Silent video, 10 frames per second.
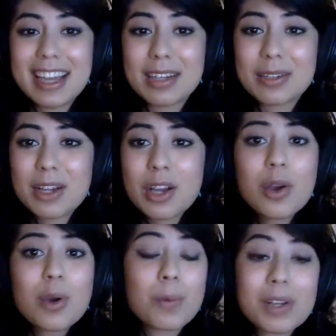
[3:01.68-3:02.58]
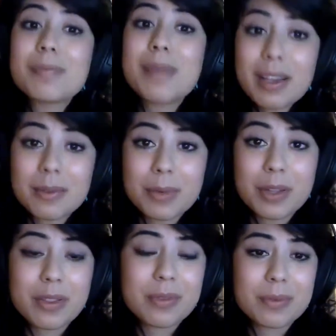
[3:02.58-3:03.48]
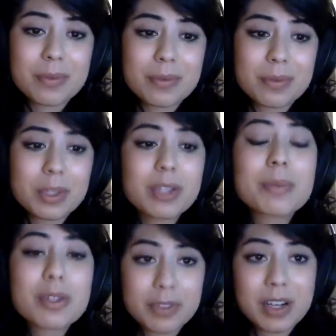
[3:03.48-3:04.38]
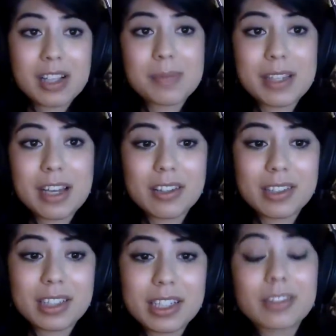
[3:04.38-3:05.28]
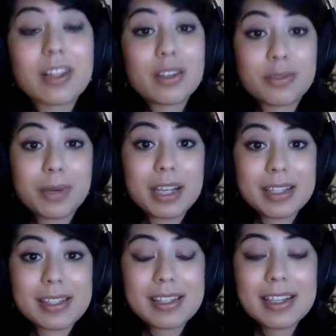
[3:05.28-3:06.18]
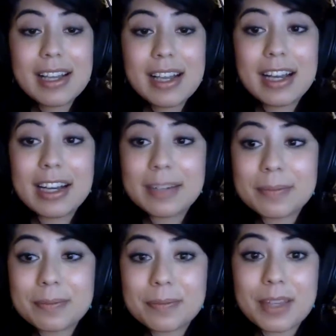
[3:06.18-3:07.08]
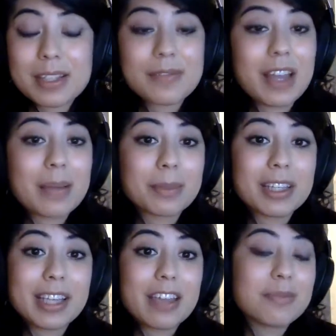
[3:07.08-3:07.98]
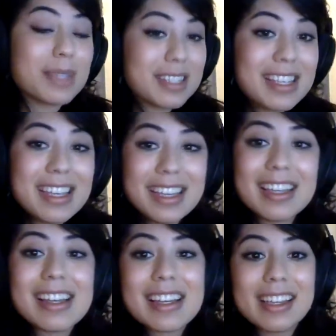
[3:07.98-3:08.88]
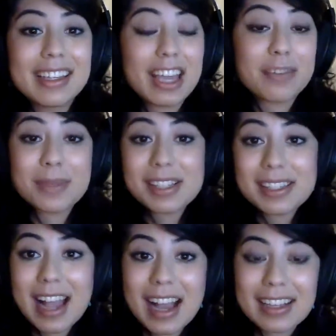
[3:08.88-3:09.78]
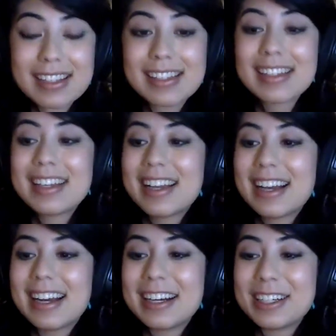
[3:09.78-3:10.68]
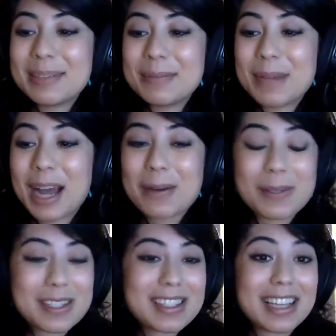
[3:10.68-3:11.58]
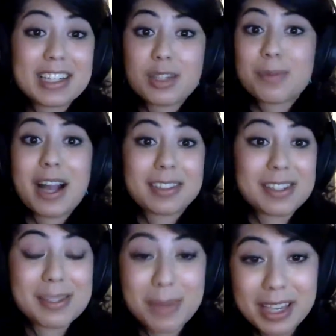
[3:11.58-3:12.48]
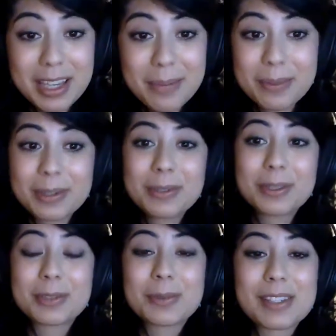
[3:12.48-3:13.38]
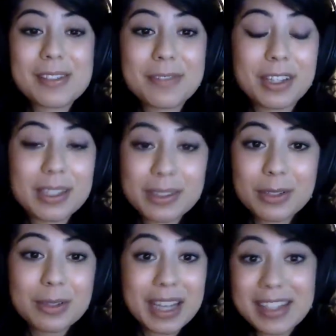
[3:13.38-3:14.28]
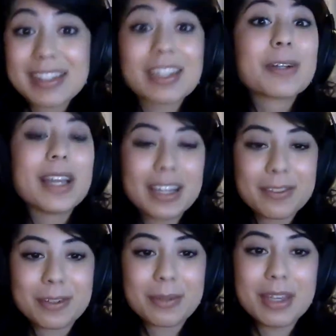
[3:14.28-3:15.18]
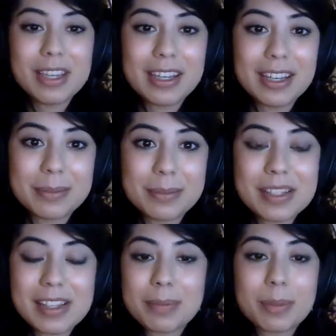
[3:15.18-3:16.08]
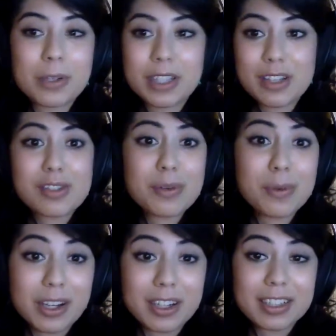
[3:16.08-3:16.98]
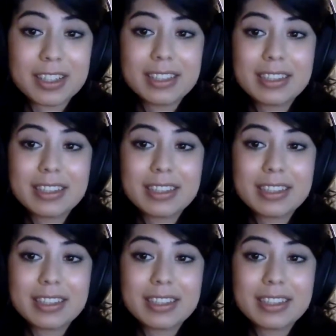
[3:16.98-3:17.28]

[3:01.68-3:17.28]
and was met with really beautiful hospitality in a lot of ways. This family gave me tea and gave me snacks. I was getting to practice my Hebrew, which was feeling exhilarating for me since I'd been working so hard on it.